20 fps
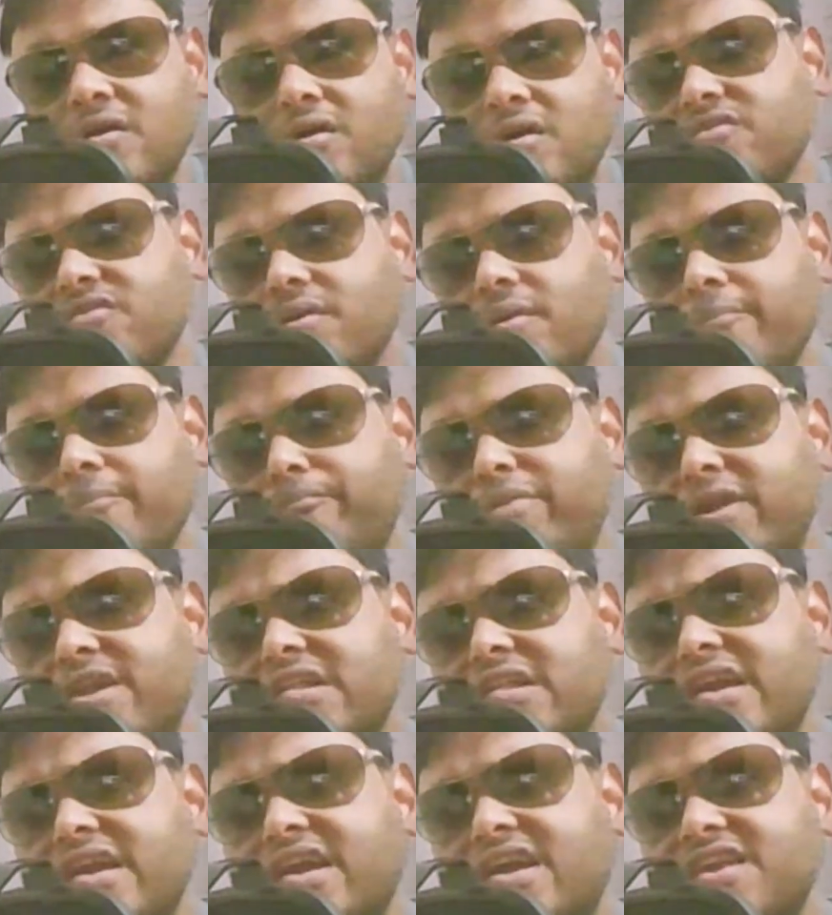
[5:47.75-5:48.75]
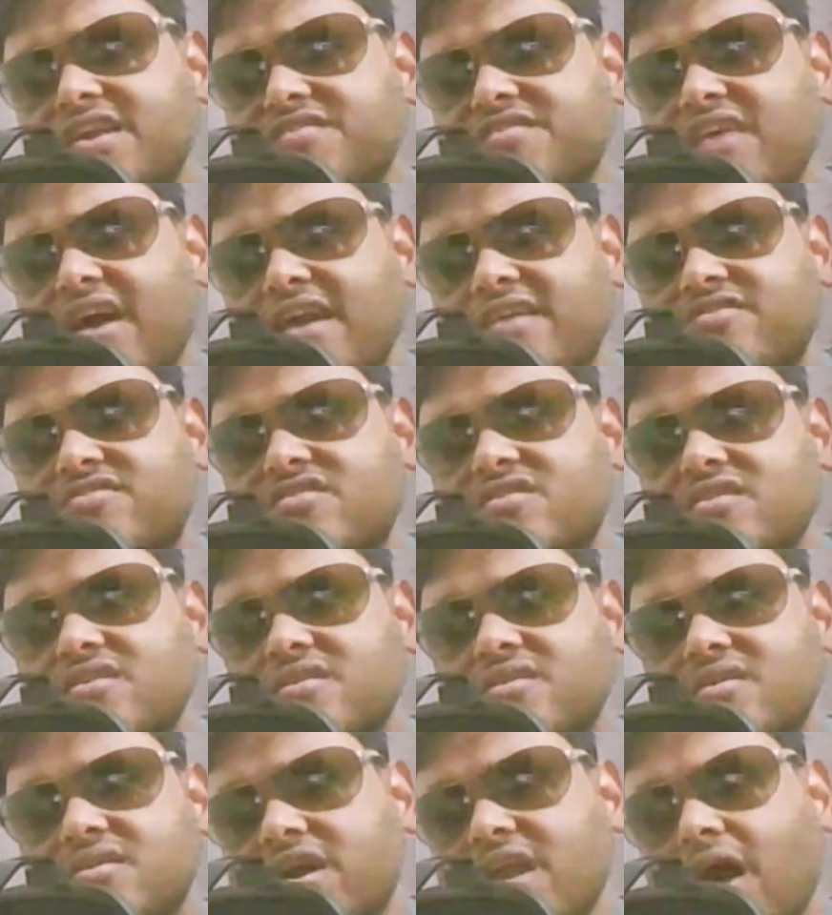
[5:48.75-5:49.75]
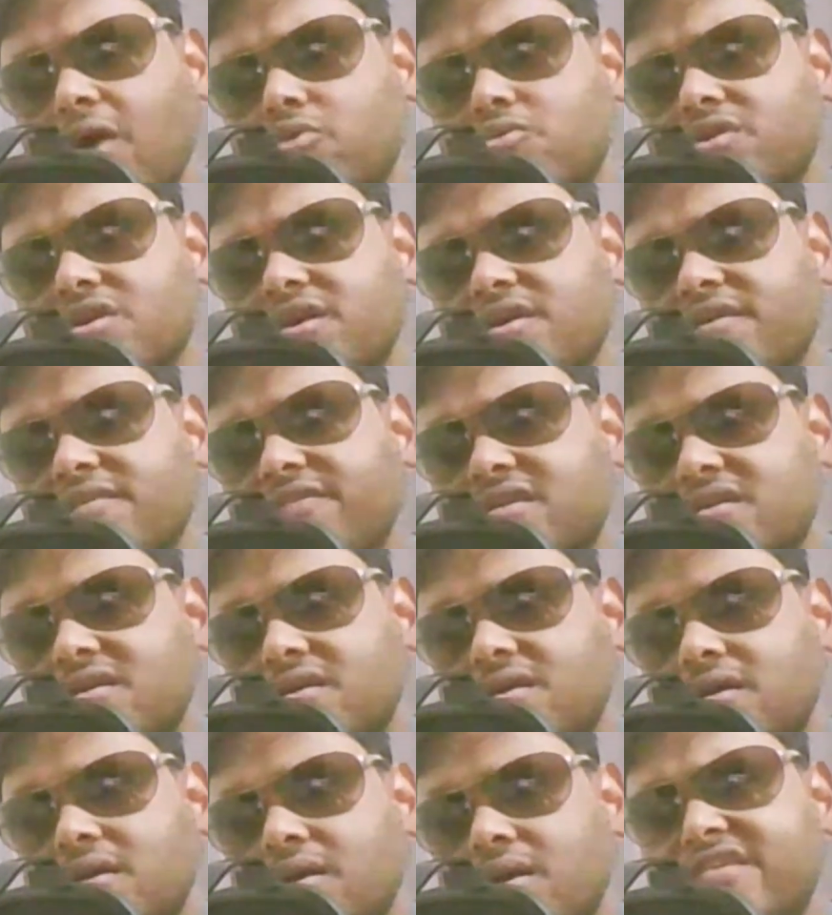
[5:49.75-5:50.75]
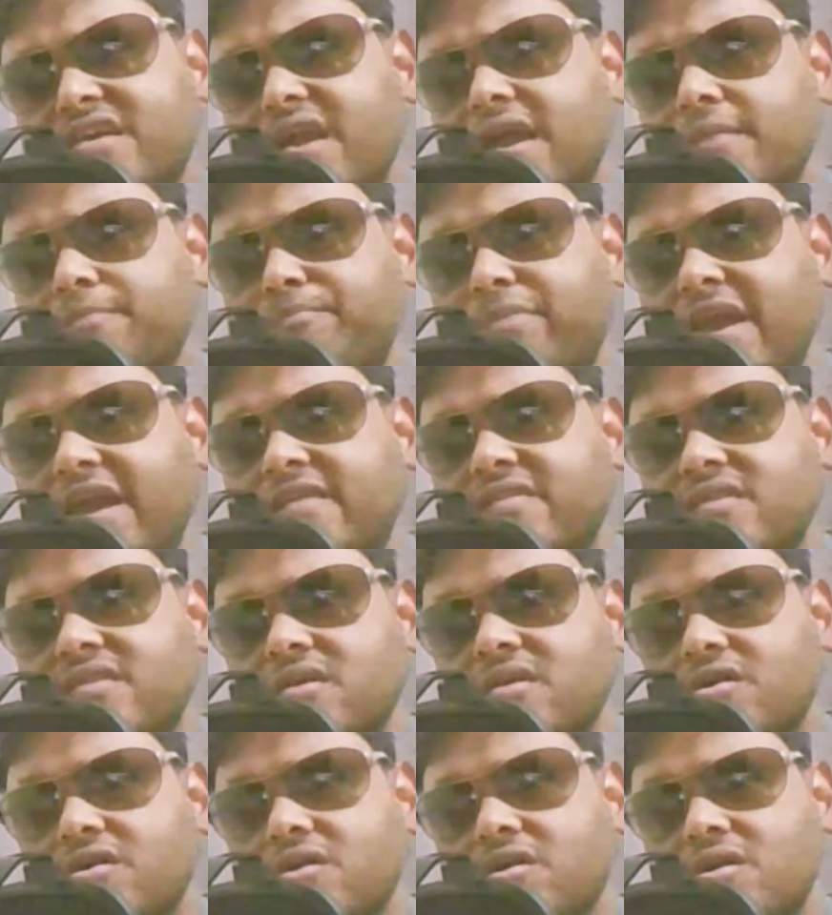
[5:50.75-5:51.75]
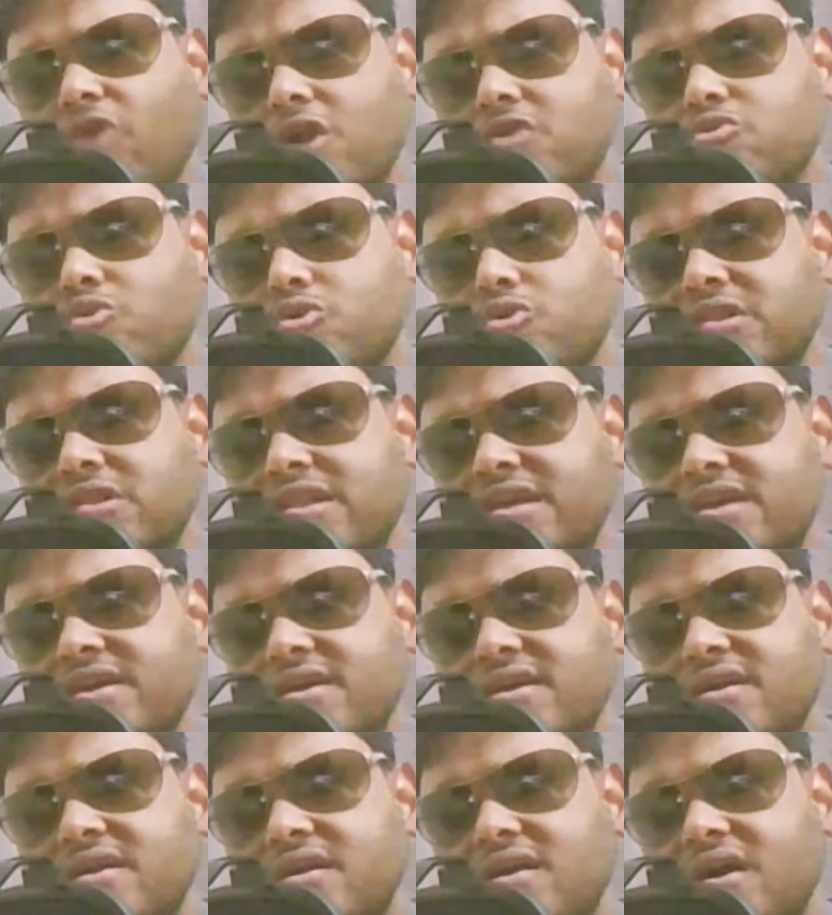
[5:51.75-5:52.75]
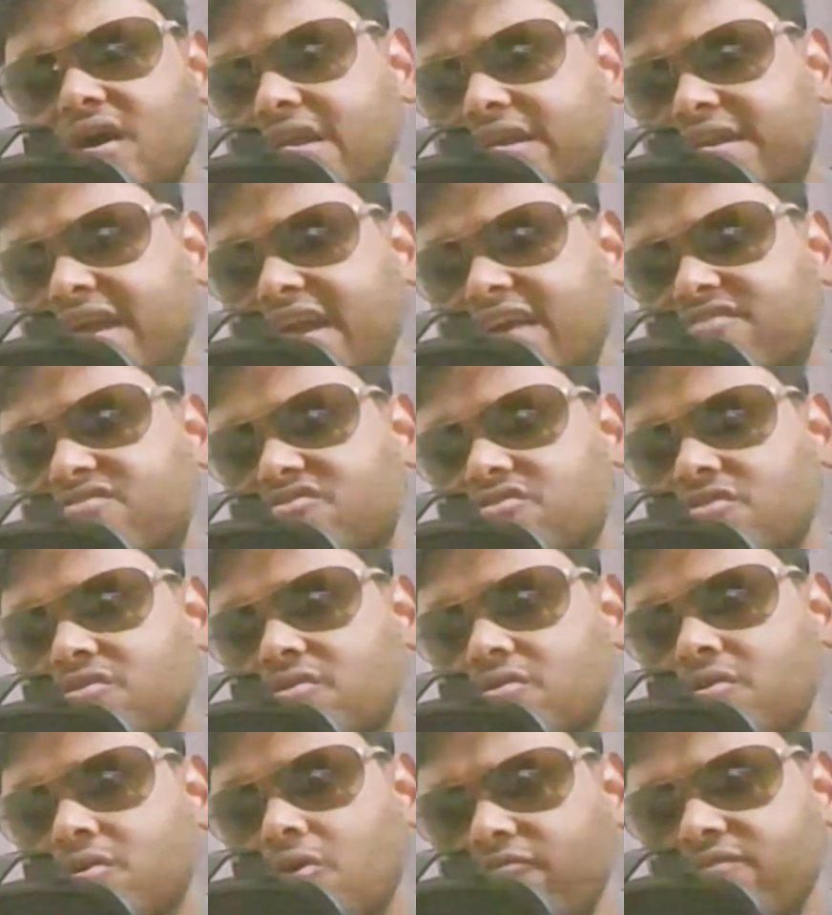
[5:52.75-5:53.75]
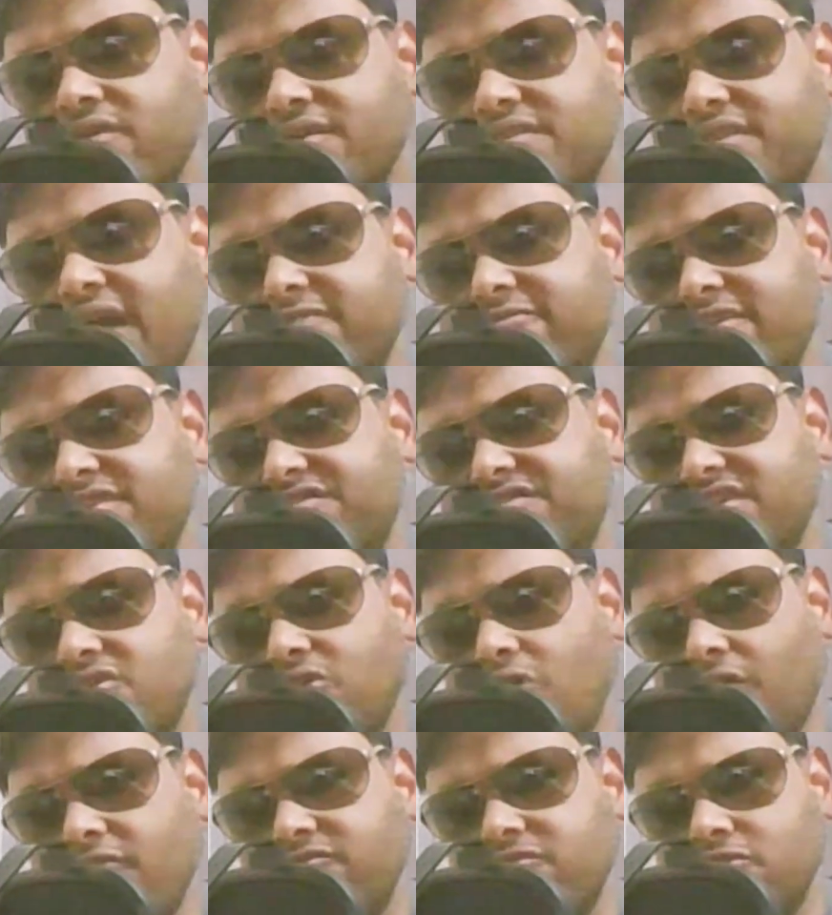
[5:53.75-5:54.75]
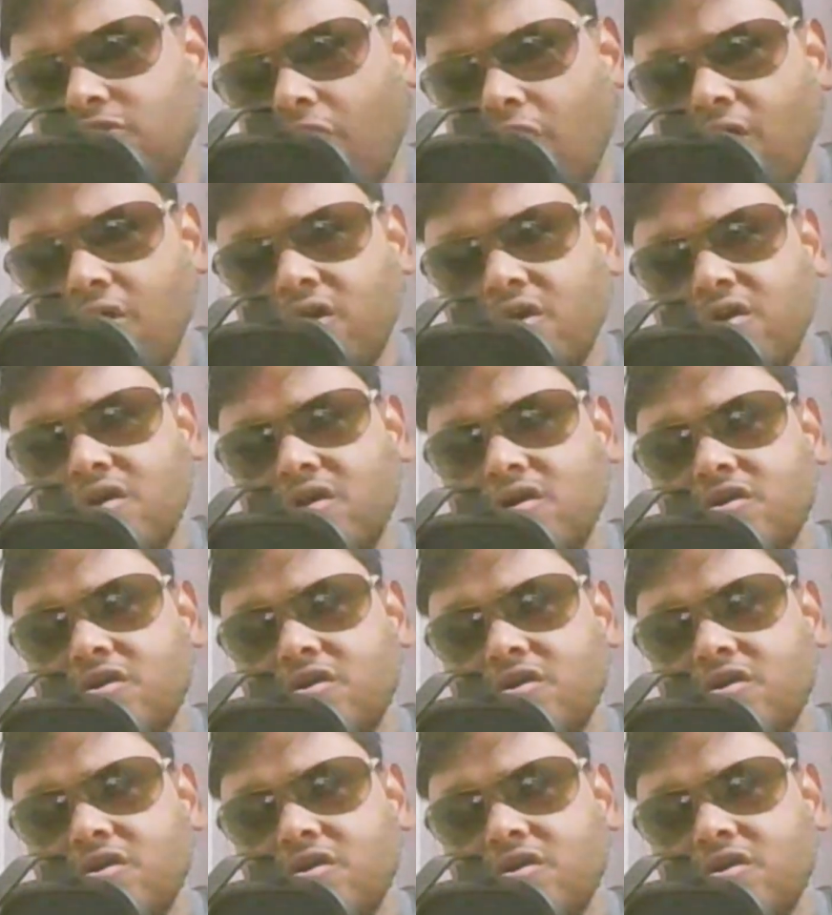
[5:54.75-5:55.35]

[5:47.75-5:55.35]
was bitterly criticized on the ground that pleasure and pain is not only final test of the adequacy of law.